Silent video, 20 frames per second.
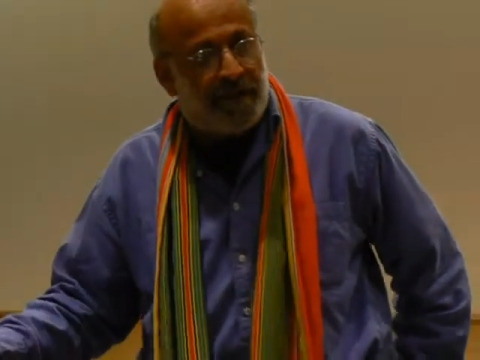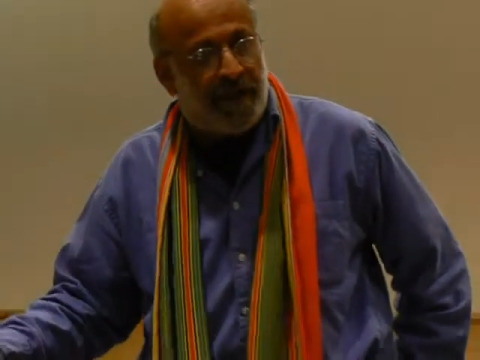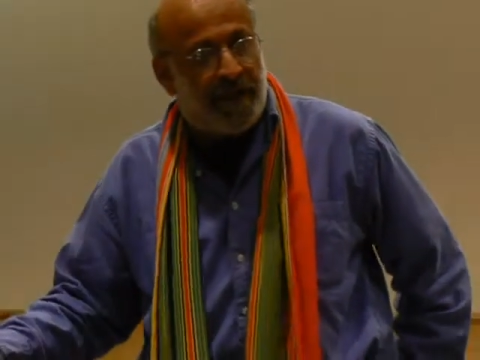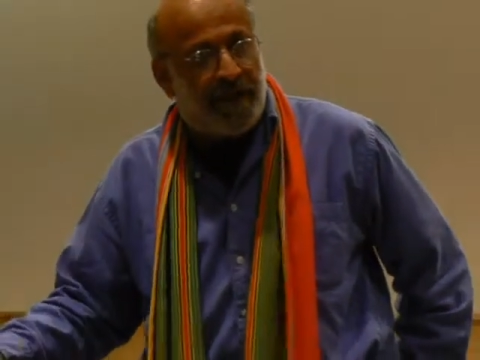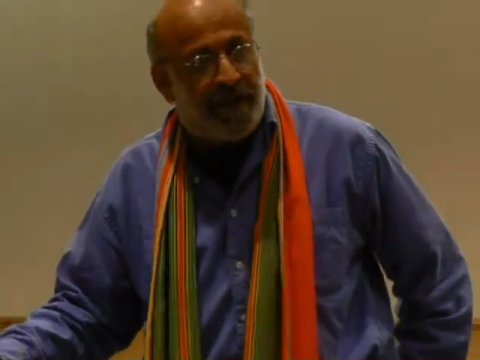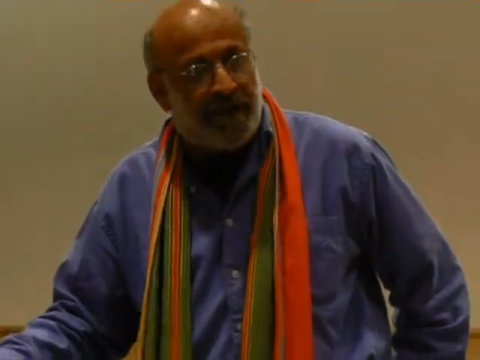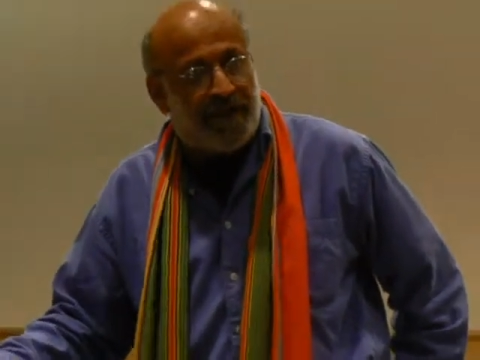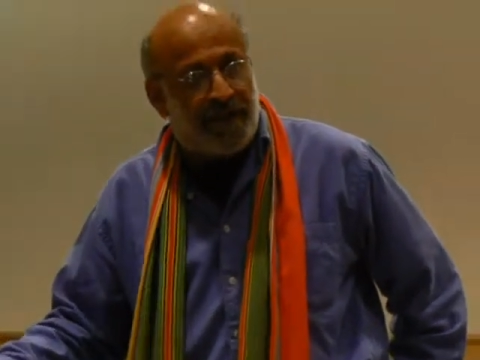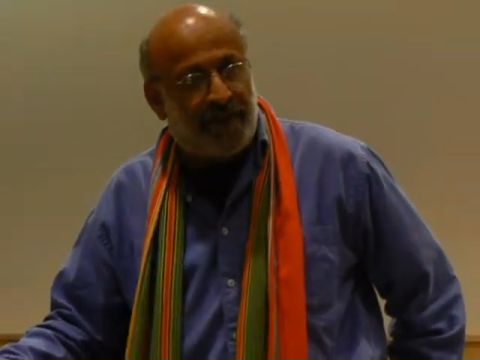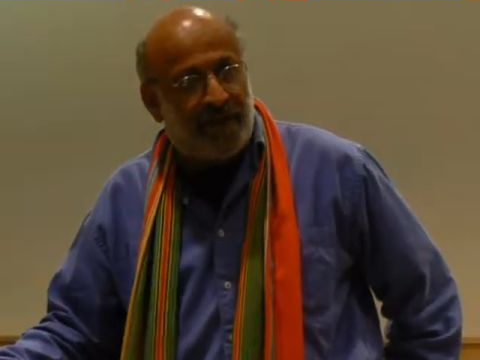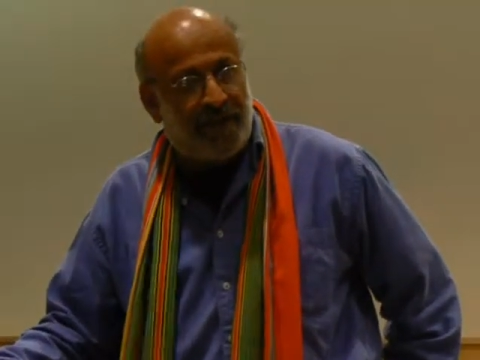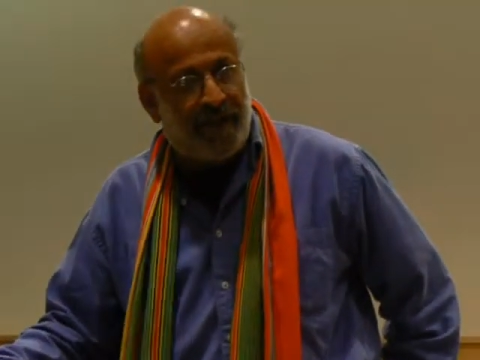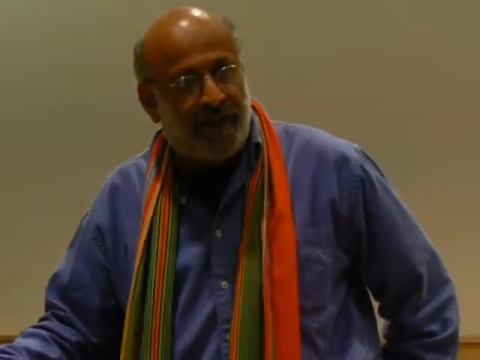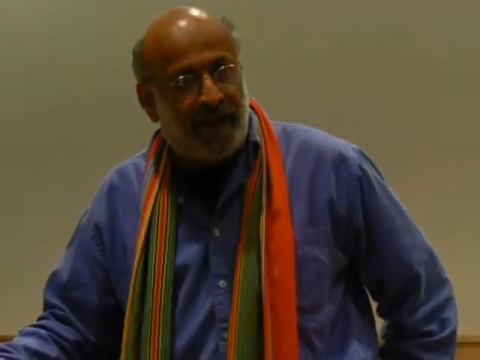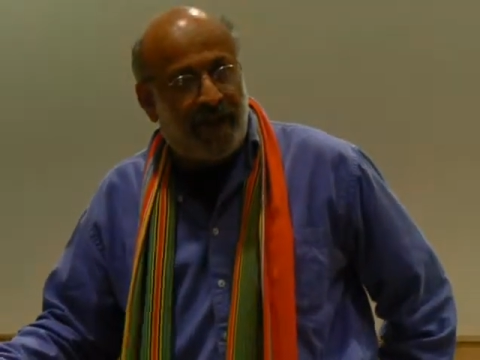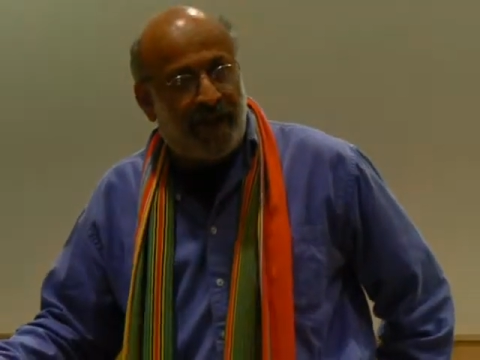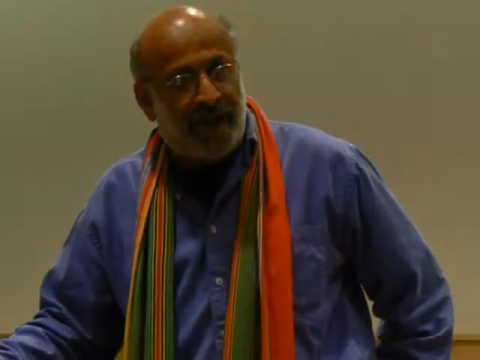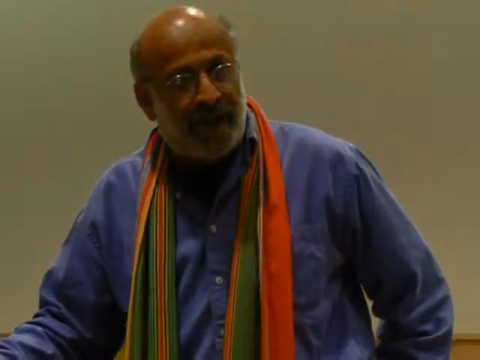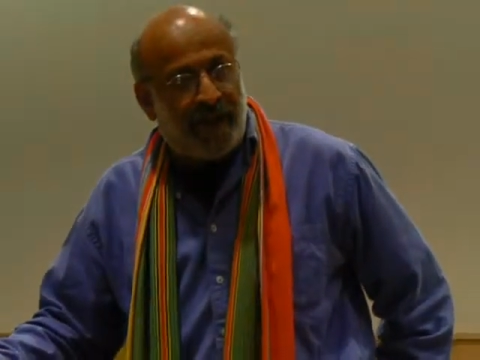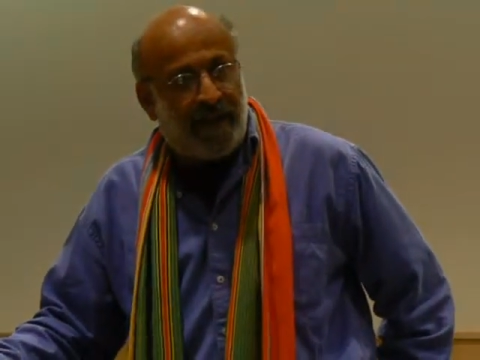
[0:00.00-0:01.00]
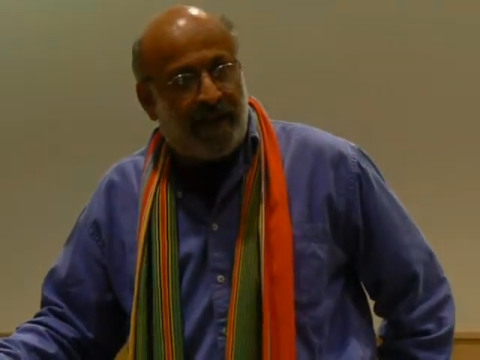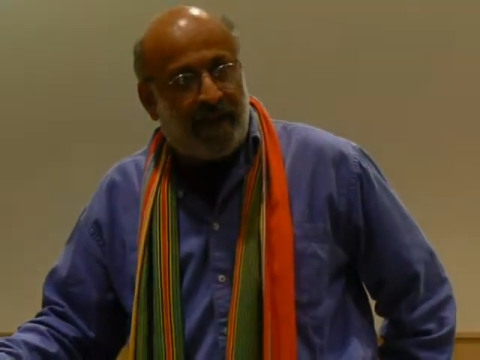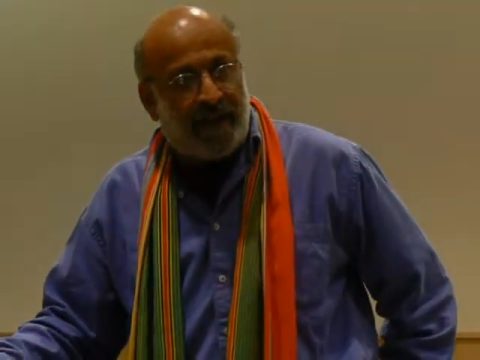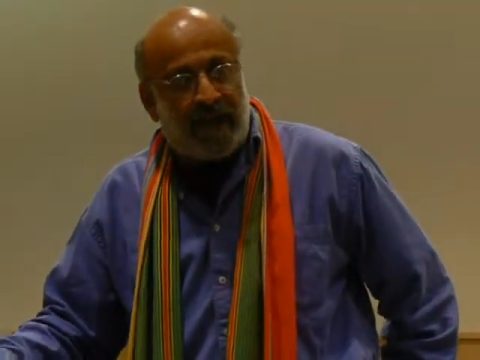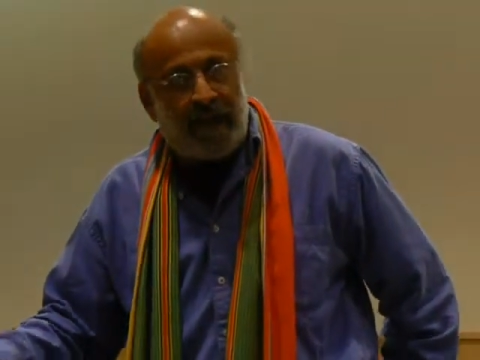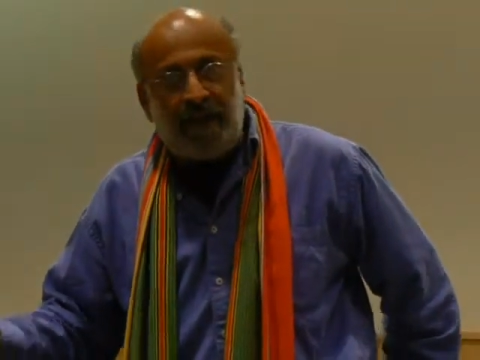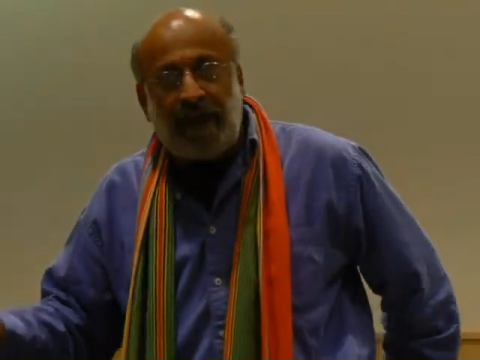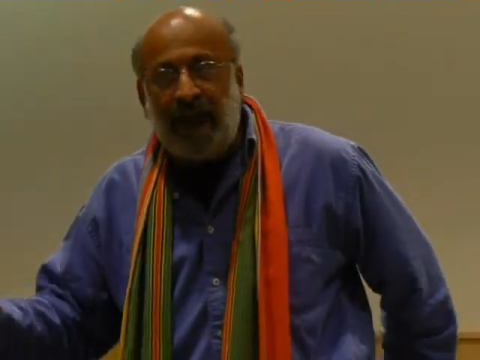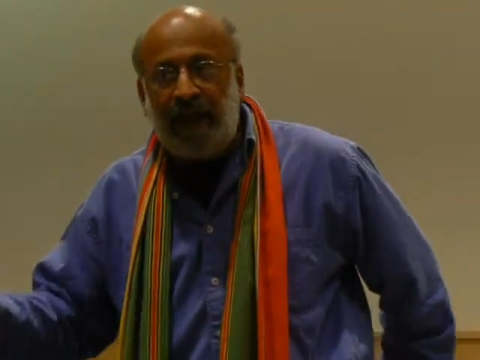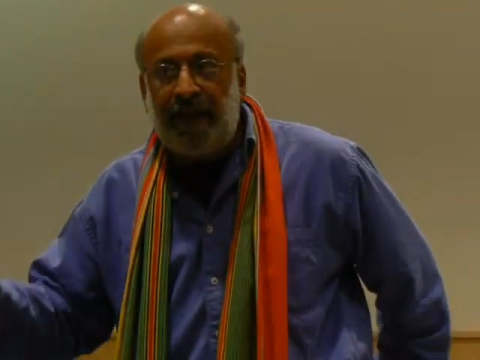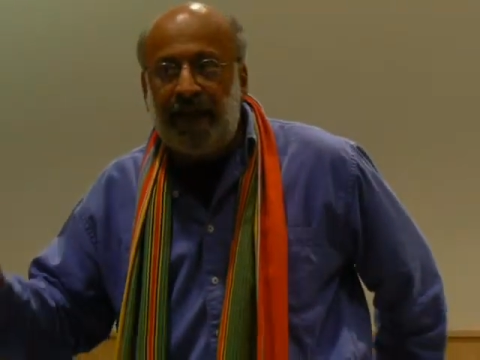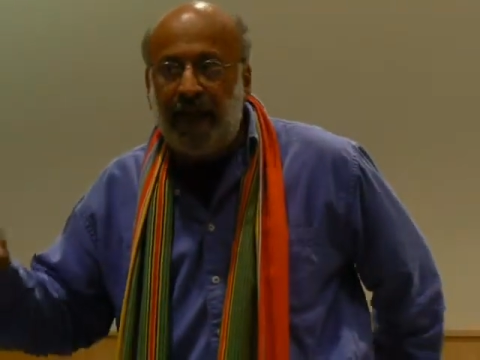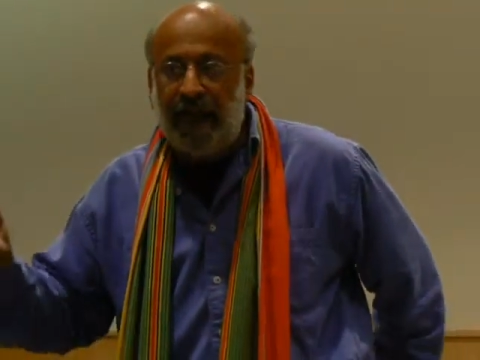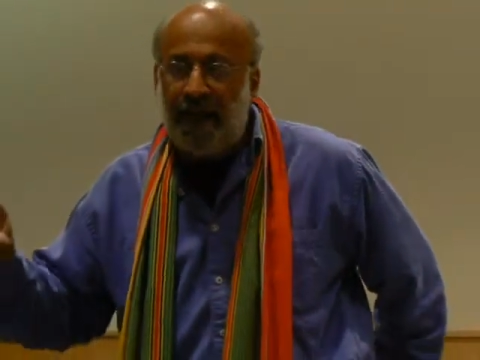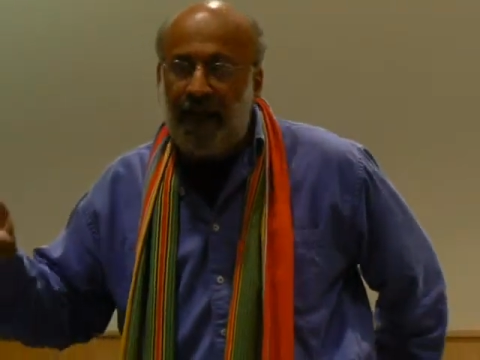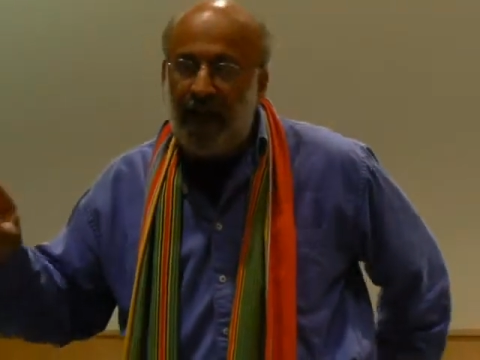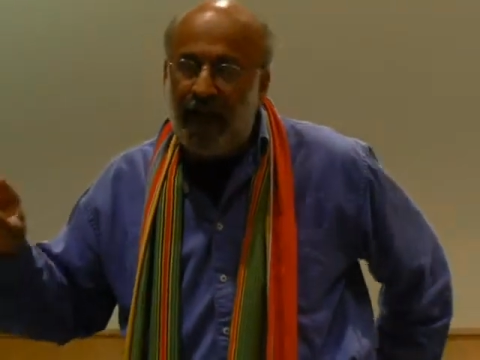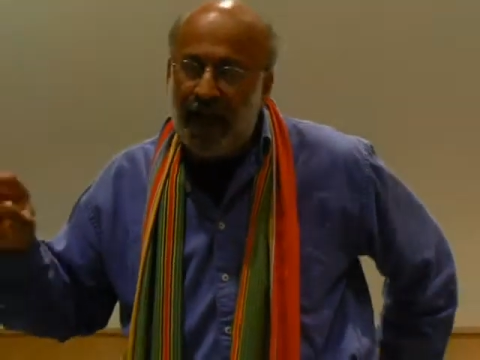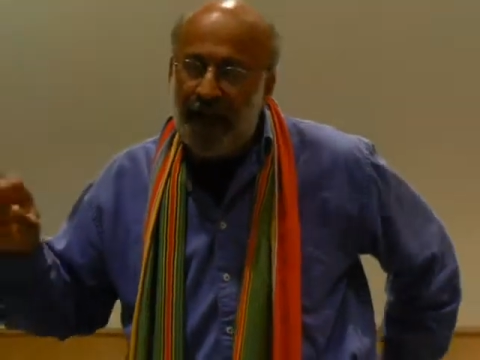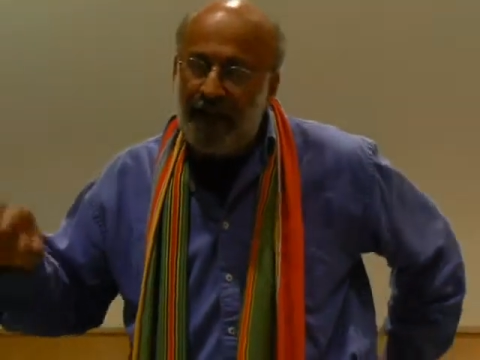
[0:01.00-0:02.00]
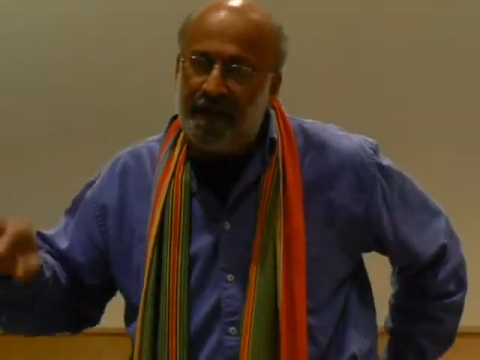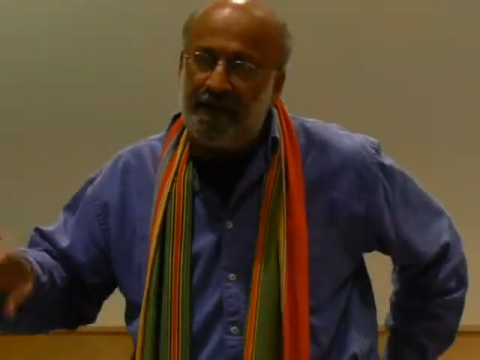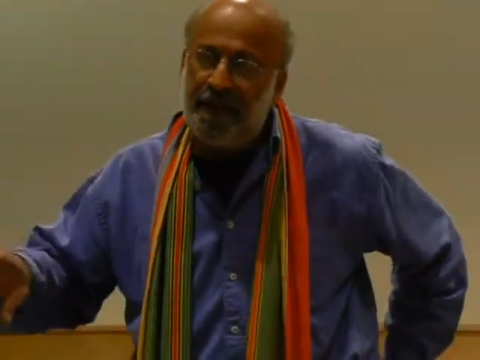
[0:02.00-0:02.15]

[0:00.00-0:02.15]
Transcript: place. And I